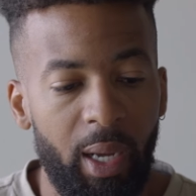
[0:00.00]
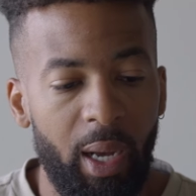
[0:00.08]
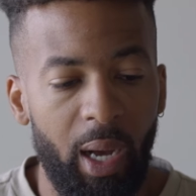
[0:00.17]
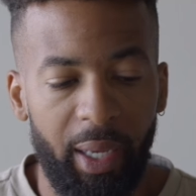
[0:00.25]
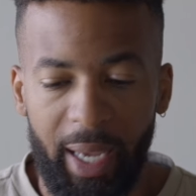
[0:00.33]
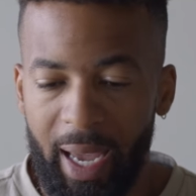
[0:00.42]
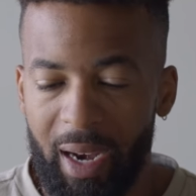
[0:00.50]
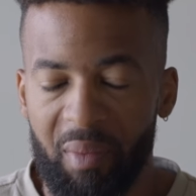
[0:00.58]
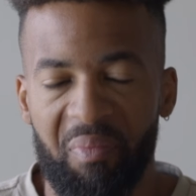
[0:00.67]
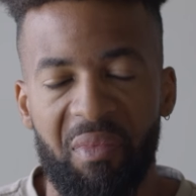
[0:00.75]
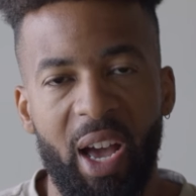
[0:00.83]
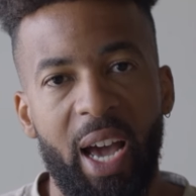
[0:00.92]
Again,
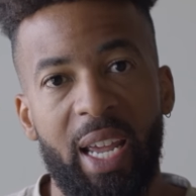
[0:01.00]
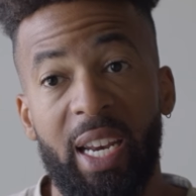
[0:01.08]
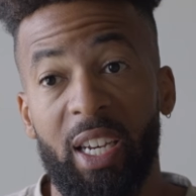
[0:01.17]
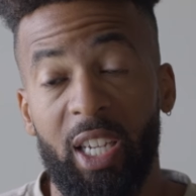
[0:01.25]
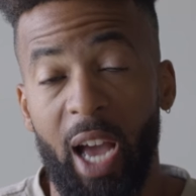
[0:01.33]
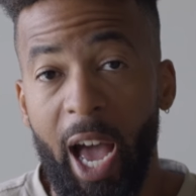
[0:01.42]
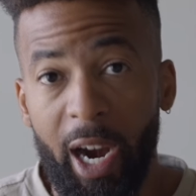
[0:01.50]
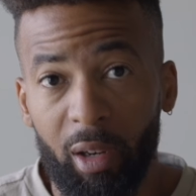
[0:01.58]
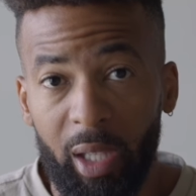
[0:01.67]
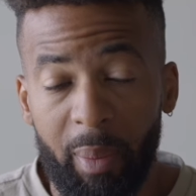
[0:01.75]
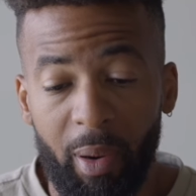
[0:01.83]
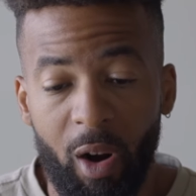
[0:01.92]
not
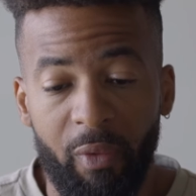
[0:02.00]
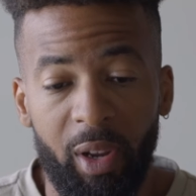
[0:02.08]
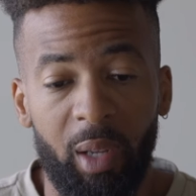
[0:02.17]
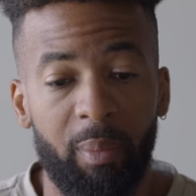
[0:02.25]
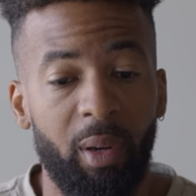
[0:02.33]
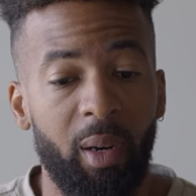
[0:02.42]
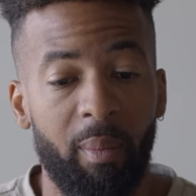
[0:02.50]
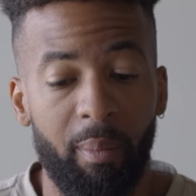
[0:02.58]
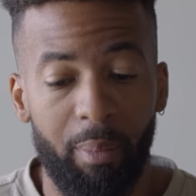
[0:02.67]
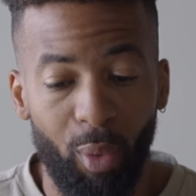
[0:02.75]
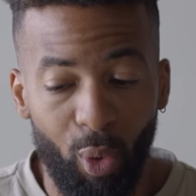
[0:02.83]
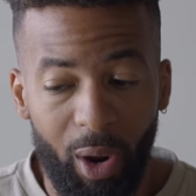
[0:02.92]
entirely perfect, but
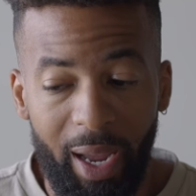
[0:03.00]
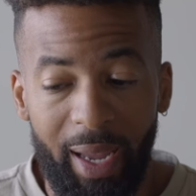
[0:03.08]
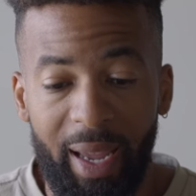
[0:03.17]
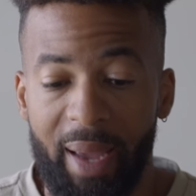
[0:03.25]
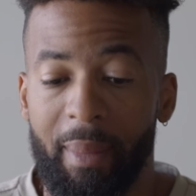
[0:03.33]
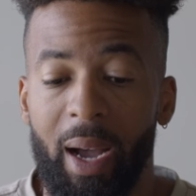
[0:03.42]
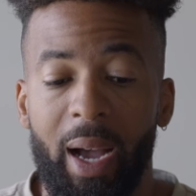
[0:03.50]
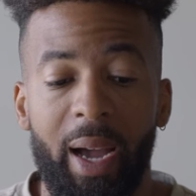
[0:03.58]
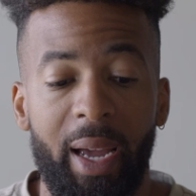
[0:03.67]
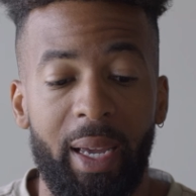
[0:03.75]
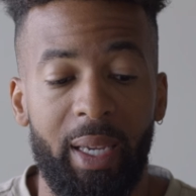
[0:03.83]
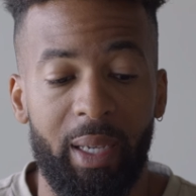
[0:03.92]
boy, am
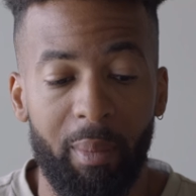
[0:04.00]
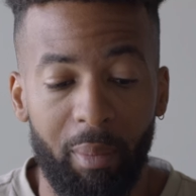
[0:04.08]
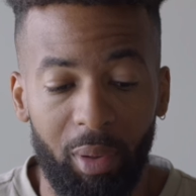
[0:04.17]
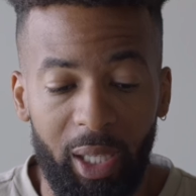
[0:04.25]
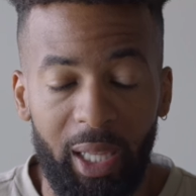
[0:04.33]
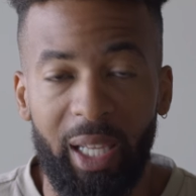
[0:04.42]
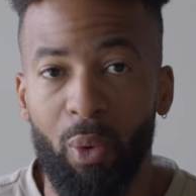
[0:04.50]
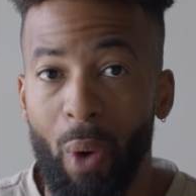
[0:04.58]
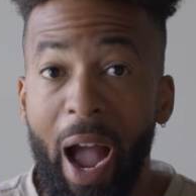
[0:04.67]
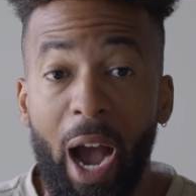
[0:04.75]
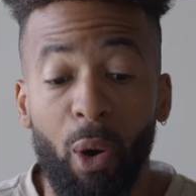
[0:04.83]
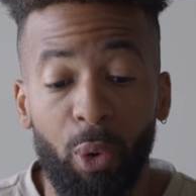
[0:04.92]
I completely
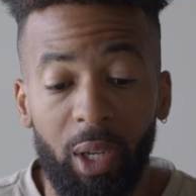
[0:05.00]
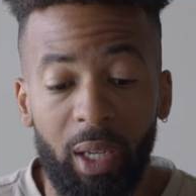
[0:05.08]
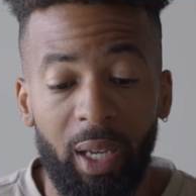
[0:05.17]
wowed.